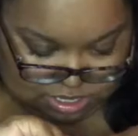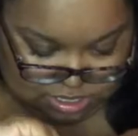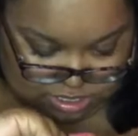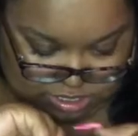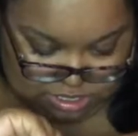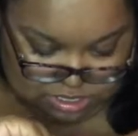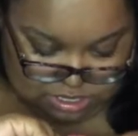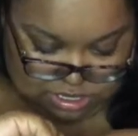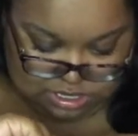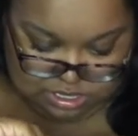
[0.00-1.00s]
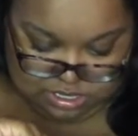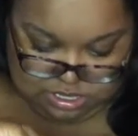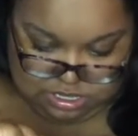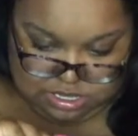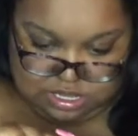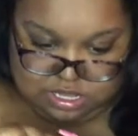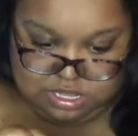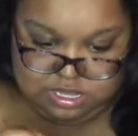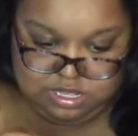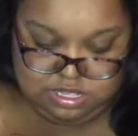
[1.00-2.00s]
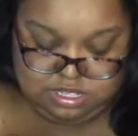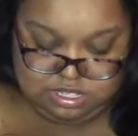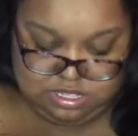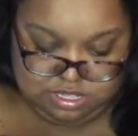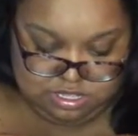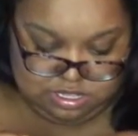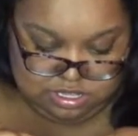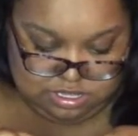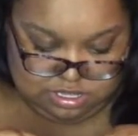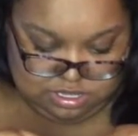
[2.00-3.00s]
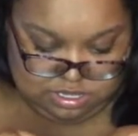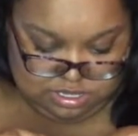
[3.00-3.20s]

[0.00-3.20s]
(silence)